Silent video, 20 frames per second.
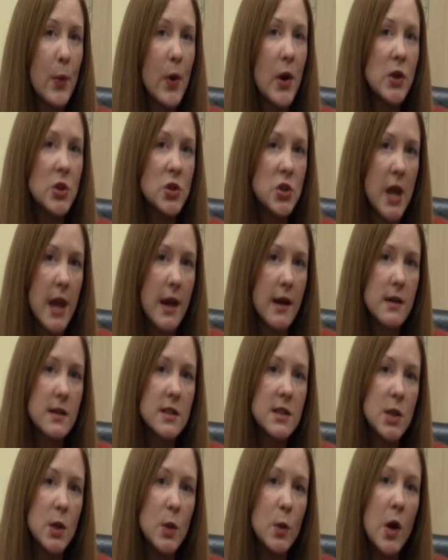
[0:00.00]
project
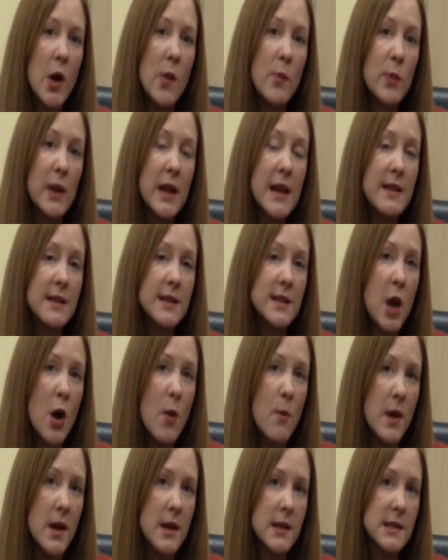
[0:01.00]
to complete the
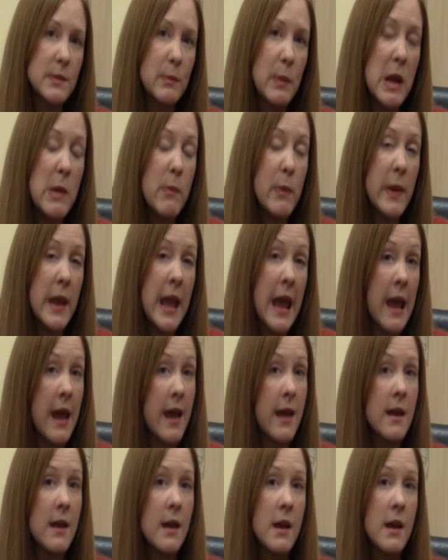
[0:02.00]
Thomas PPA